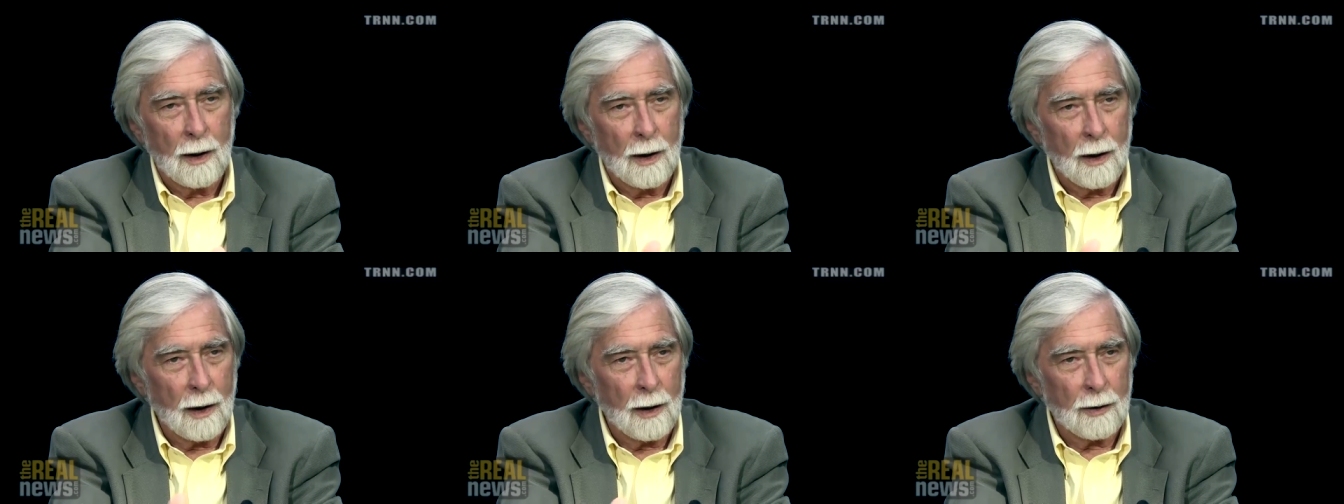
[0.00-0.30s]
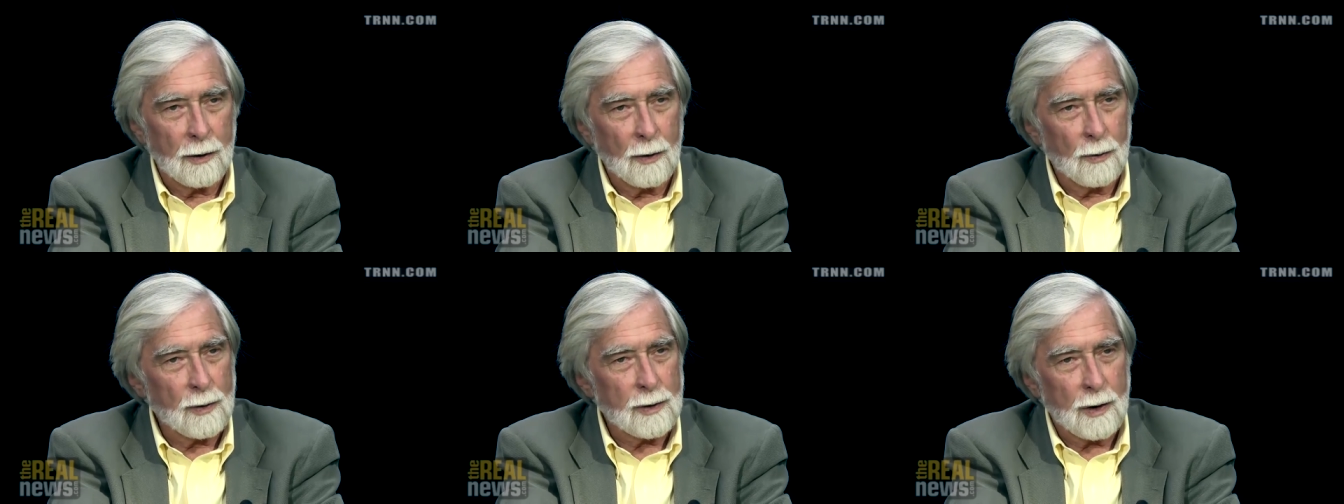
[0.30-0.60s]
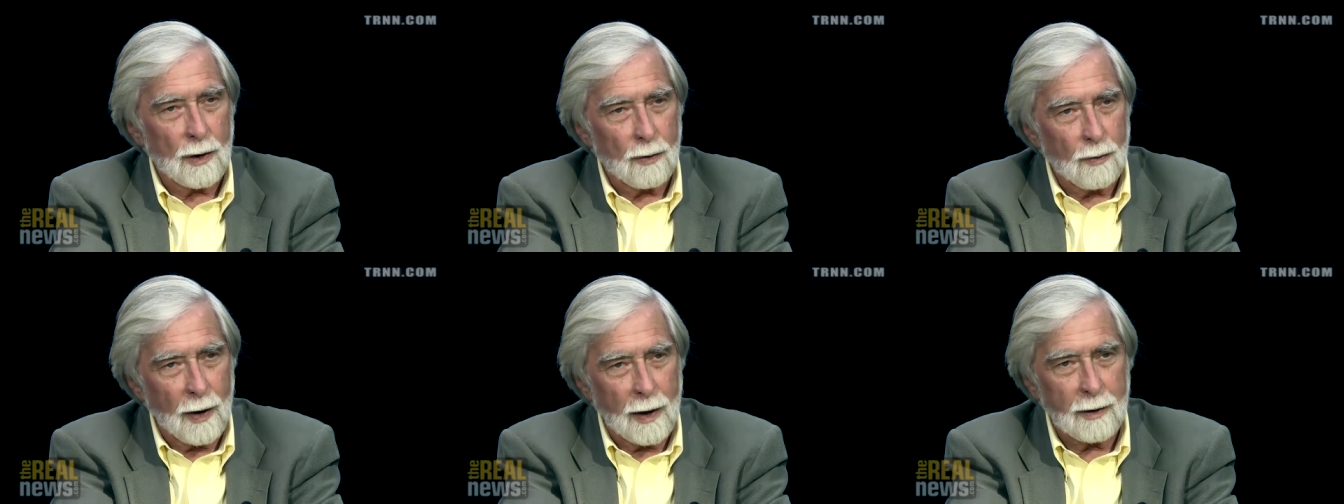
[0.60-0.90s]
Uh, there was
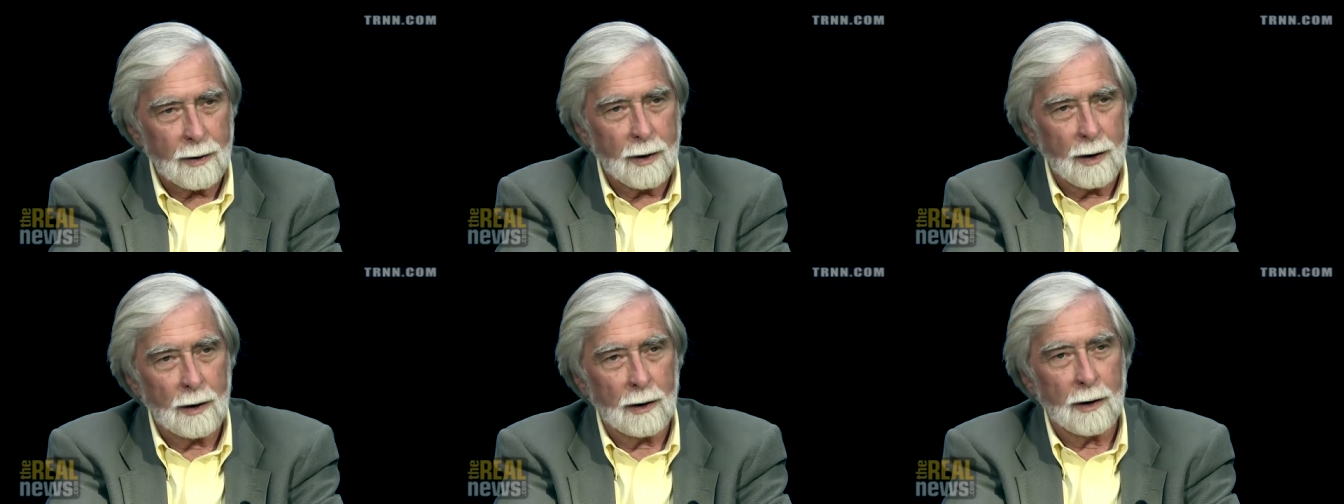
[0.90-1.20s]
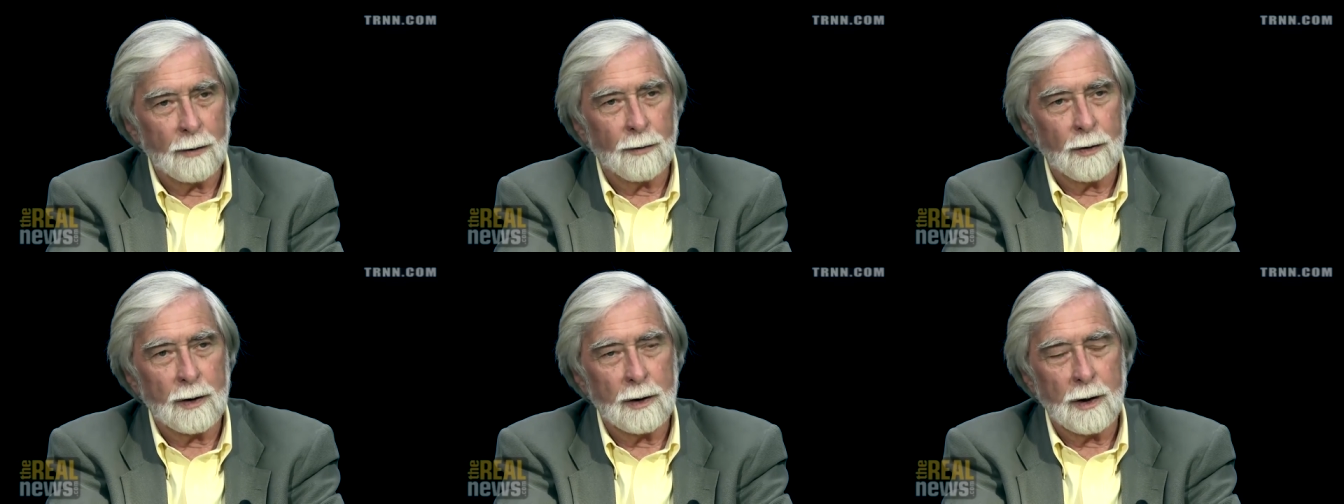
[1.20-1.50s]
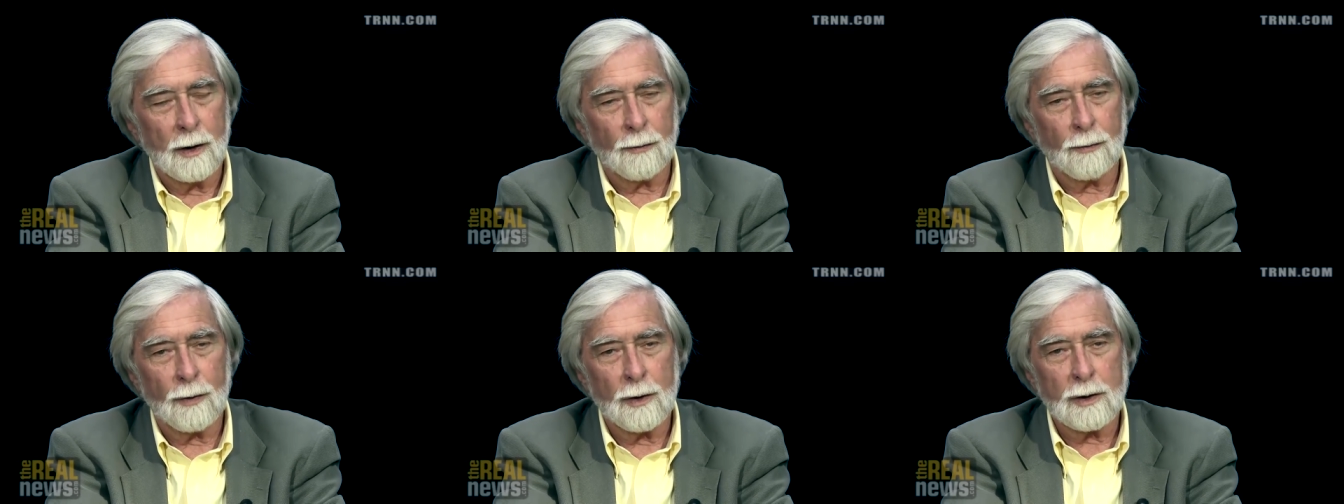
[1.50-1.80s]
a great deal of
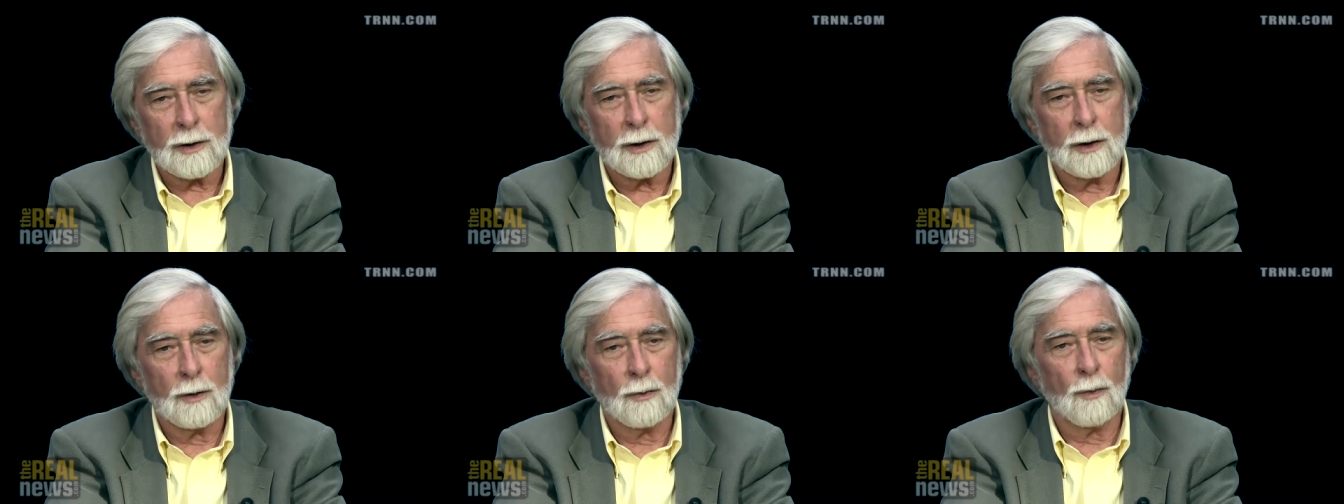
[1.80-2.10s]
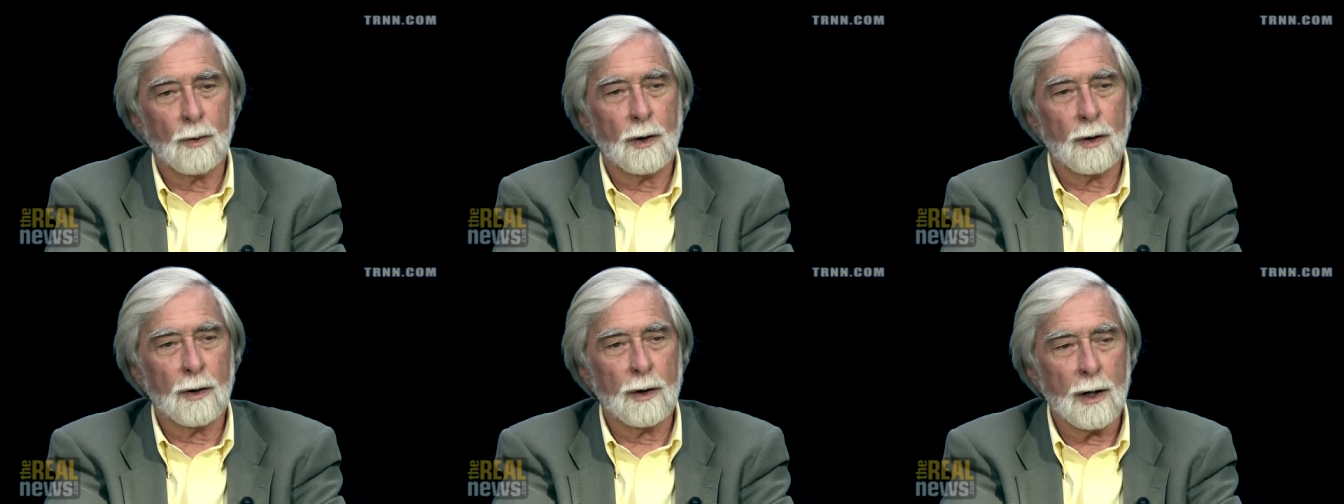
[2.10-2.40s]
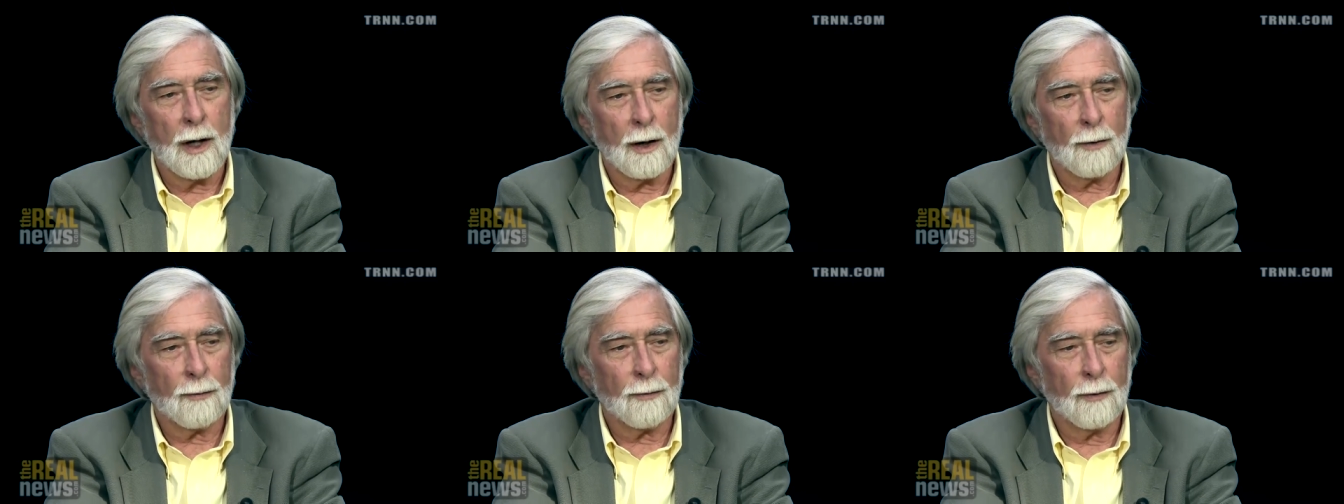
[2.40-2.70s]
indifference, and were it
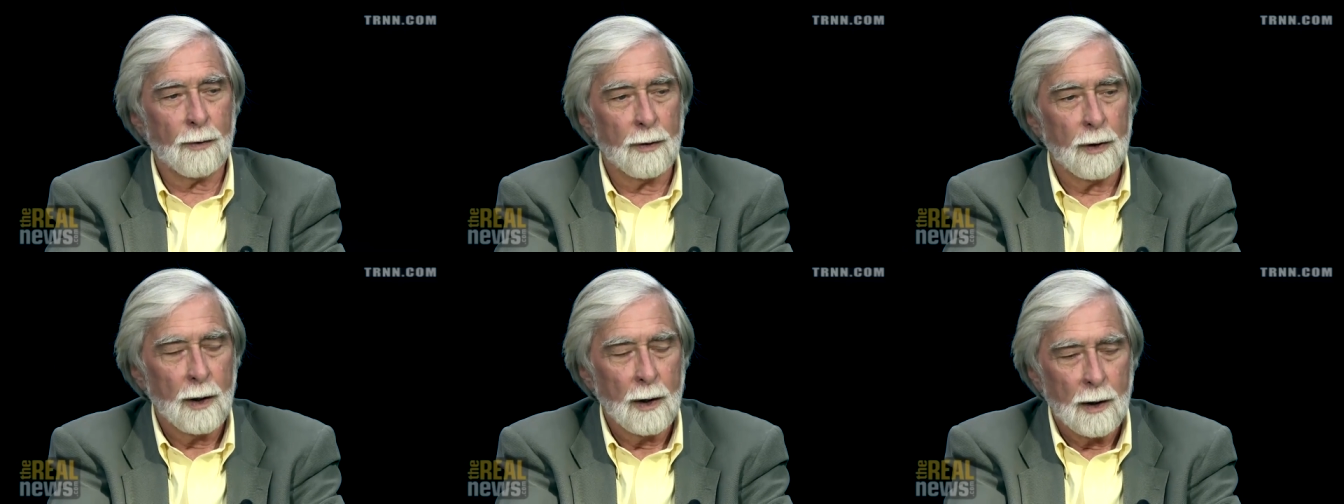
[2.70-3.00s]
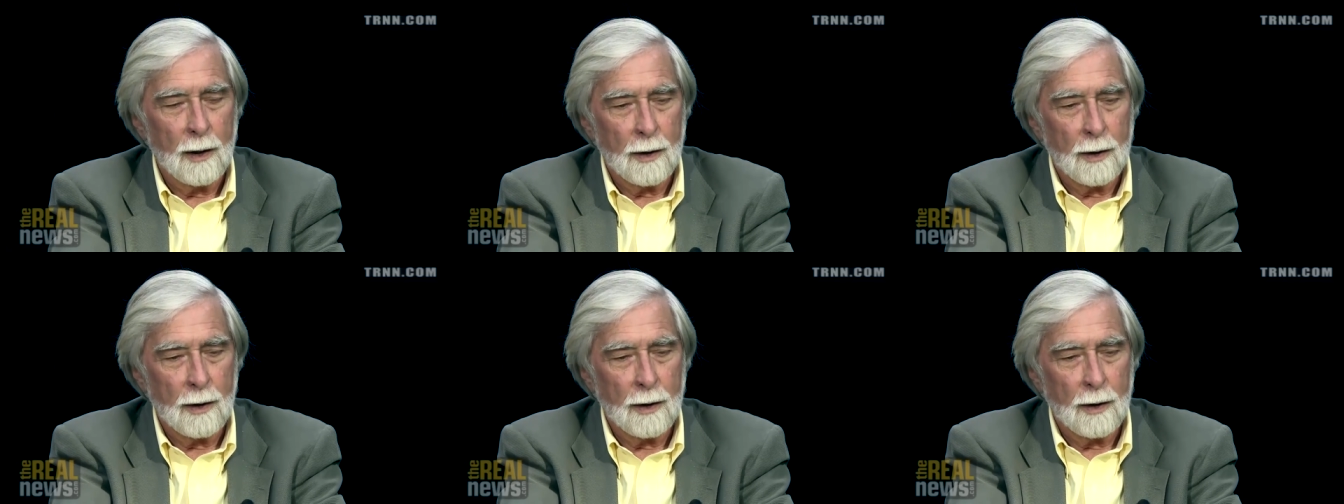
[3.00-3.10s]
not for,